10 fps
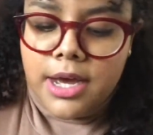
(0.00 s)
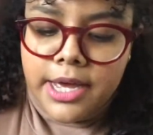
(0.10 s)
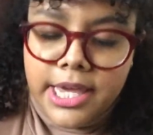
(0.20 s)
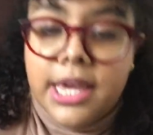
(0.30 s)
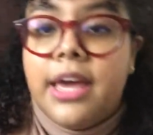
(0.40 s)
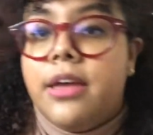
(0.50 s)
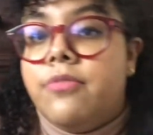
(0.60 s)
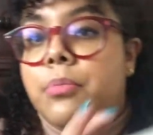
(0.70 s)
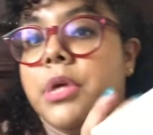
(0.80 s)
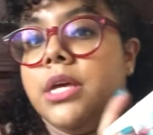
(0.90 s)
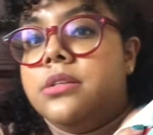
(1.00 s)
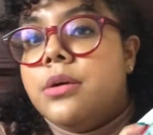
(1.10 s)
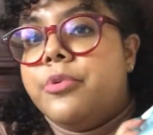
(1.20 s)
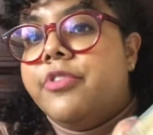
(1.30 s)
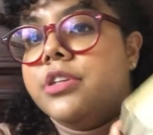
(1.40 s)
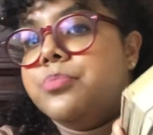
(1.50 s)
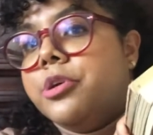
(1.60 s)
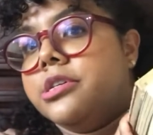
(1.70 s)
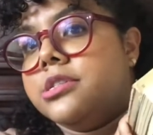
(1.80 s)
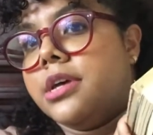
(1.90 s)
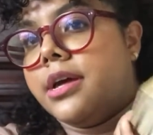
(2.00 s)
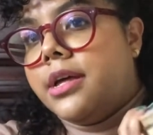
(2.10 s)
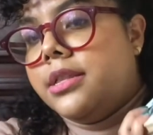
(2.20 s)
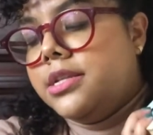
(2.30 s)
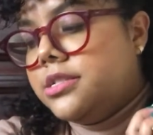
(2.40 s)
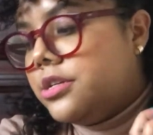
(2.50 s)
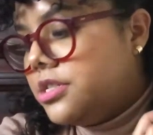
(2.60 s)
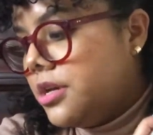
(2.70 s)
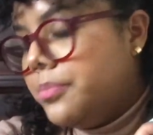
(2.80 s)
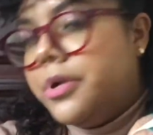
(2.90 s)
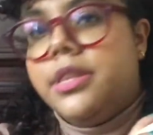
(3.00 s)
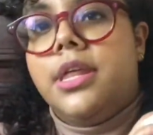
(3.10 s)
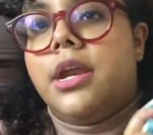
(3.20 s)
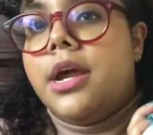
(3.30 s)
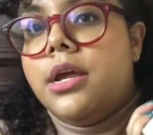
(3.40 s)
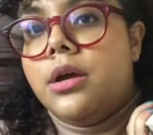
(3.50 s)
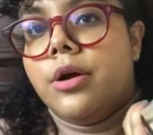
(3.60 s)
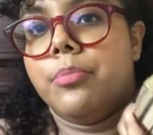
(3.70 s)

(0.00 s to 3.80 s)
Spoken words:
he gave me some of his books. And these are some that I